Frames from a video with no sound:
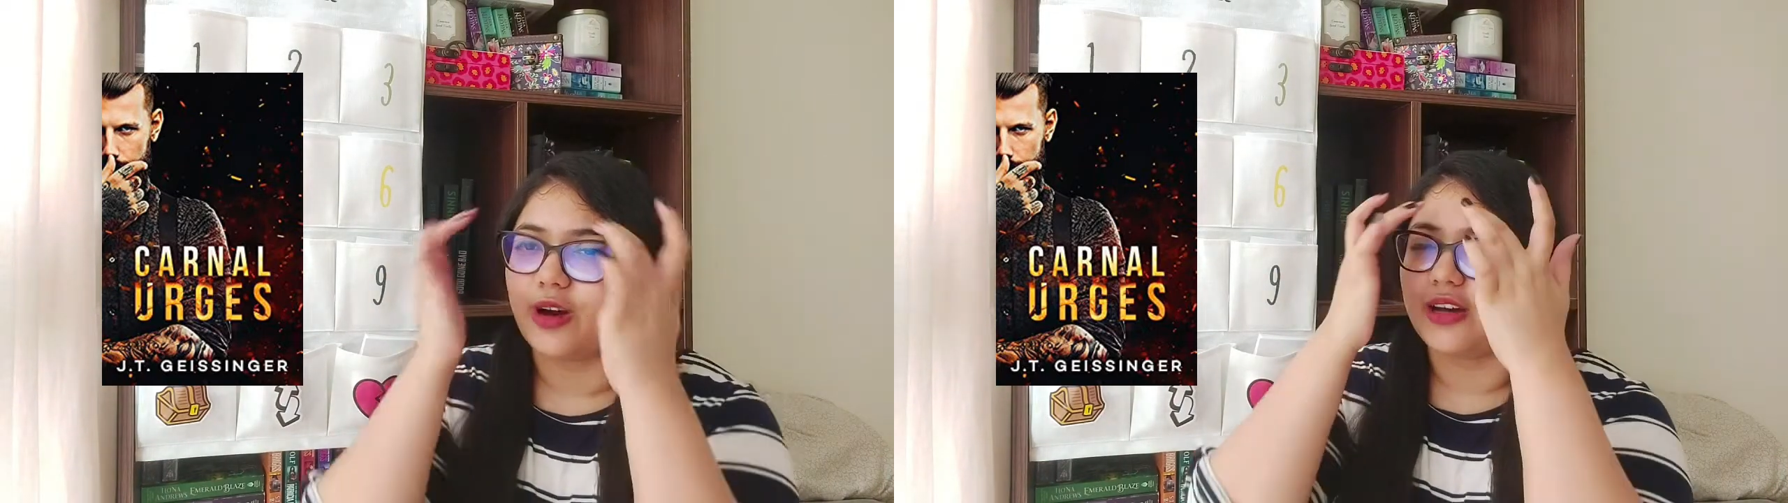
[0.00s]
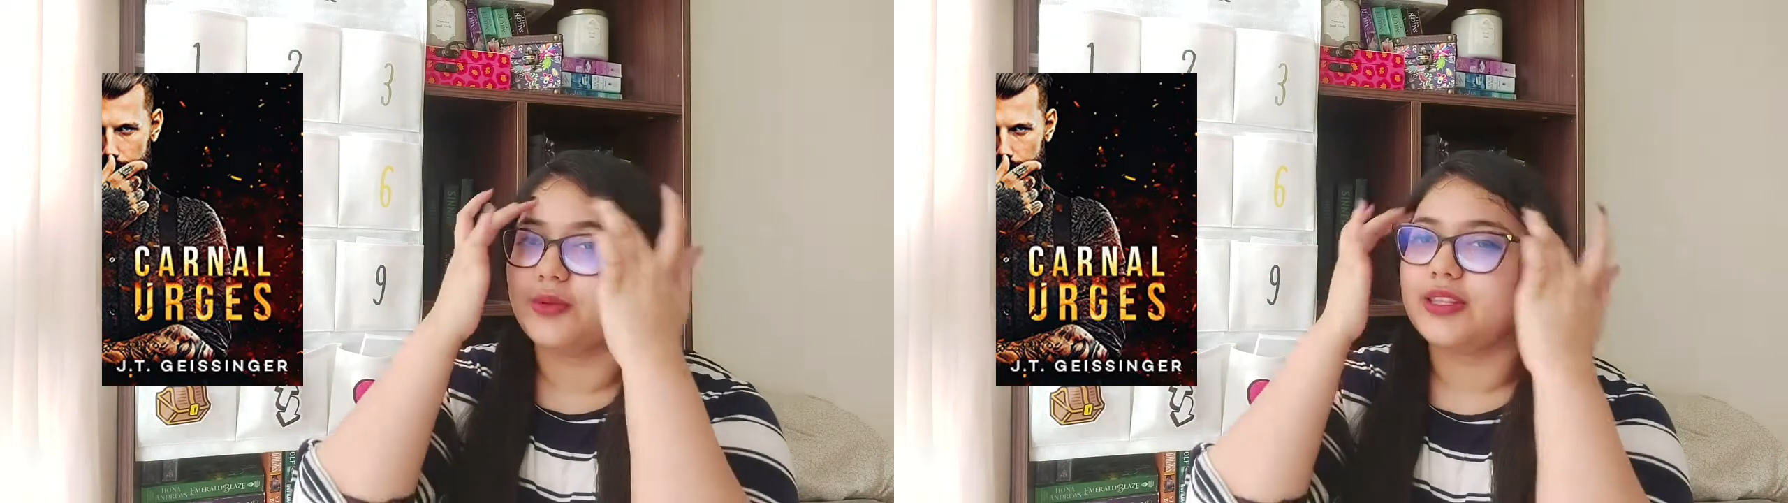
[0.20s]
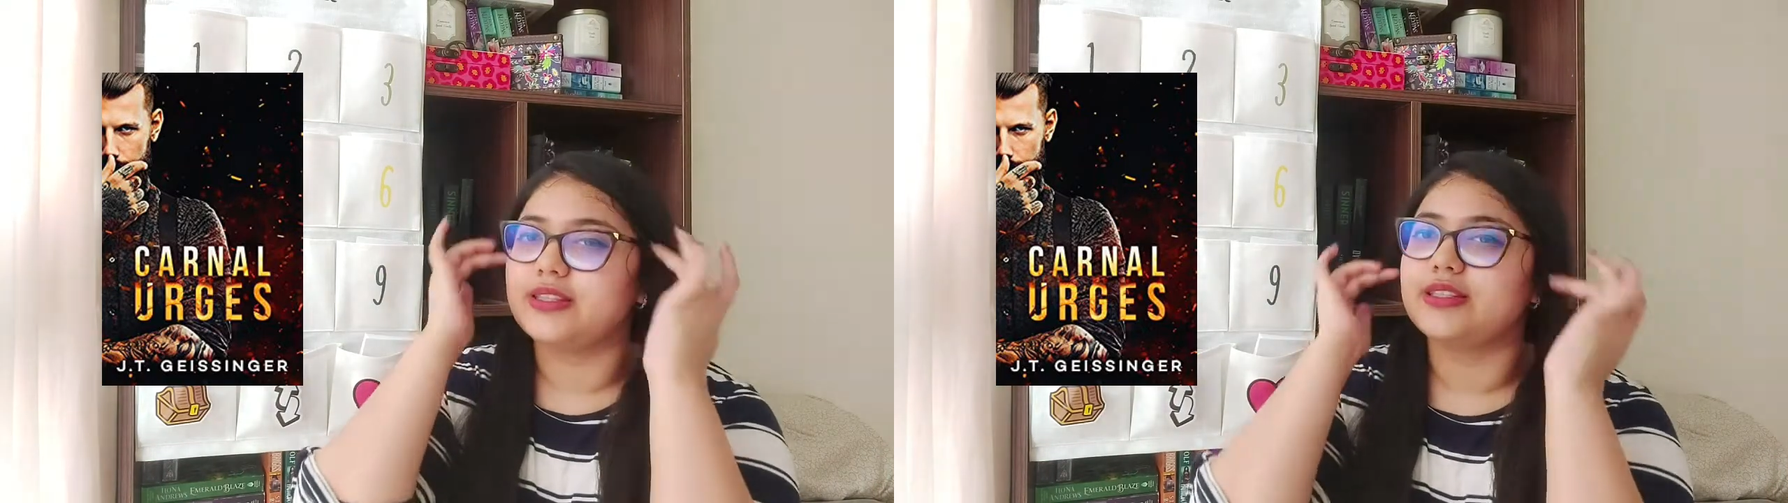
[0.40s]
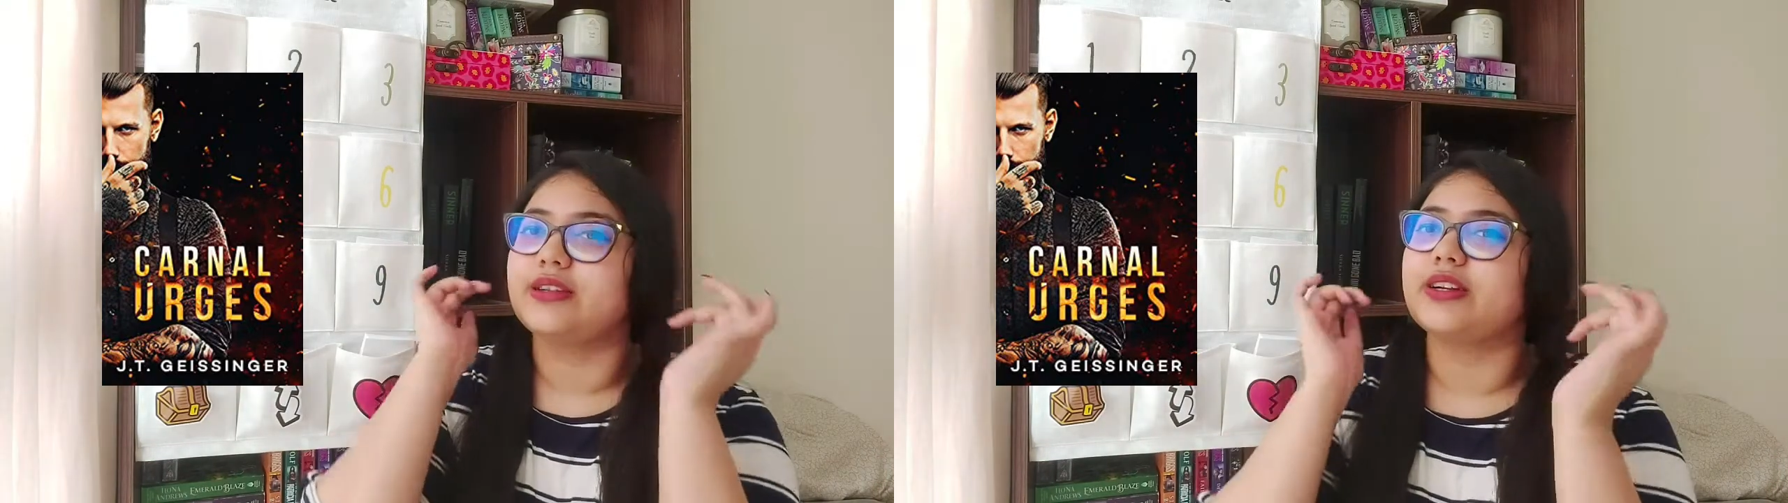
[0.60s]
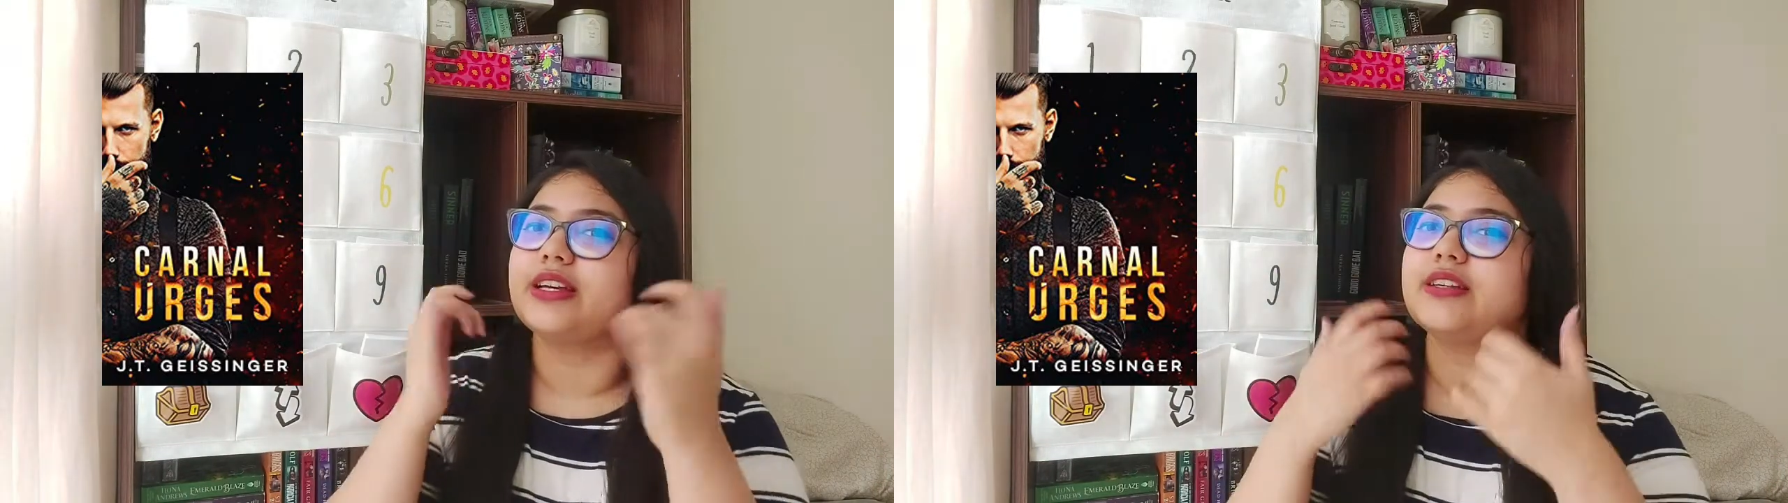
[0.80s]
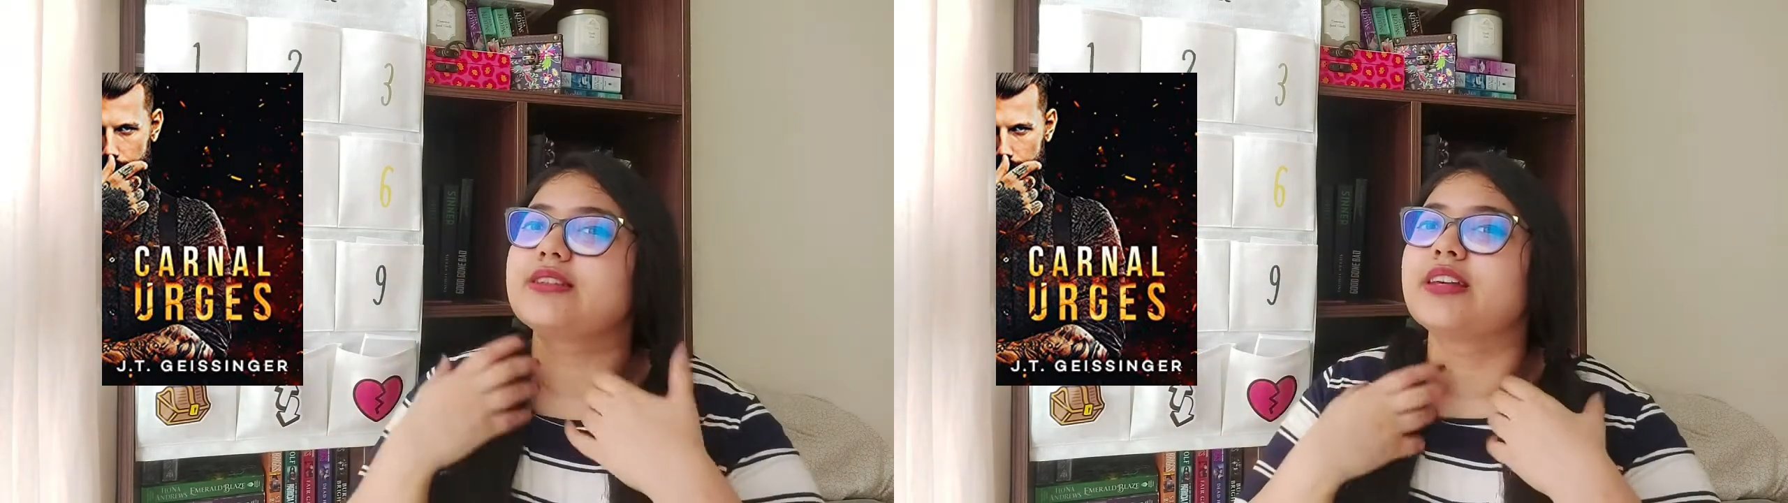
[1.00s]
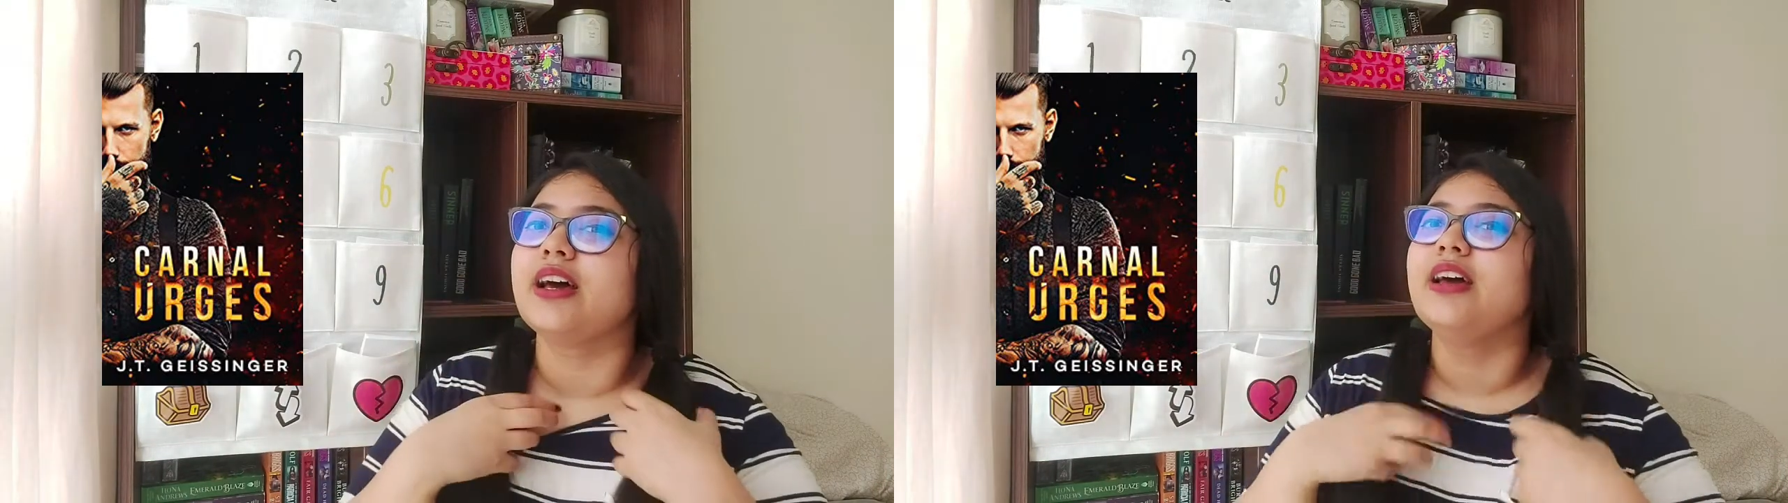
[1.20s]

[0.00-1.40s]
on with the series.